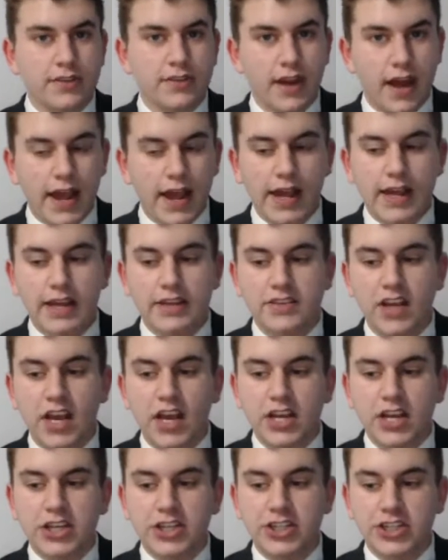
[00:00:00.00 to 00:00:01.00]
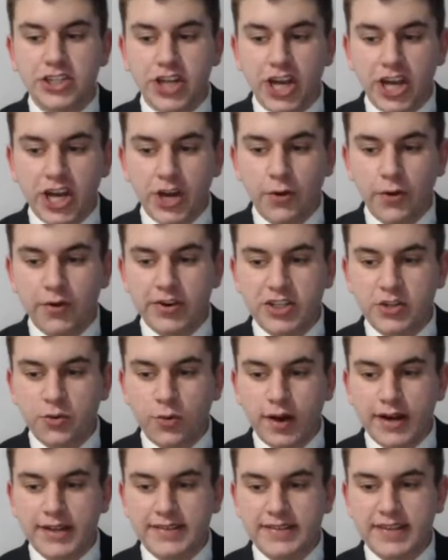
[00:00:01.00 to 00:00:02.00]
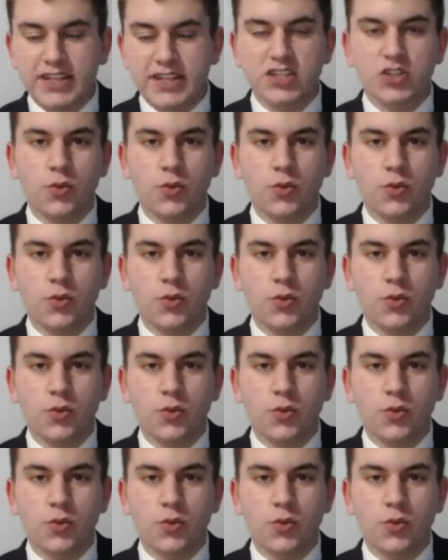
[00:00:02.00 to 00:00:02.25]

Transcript: Today is January 26,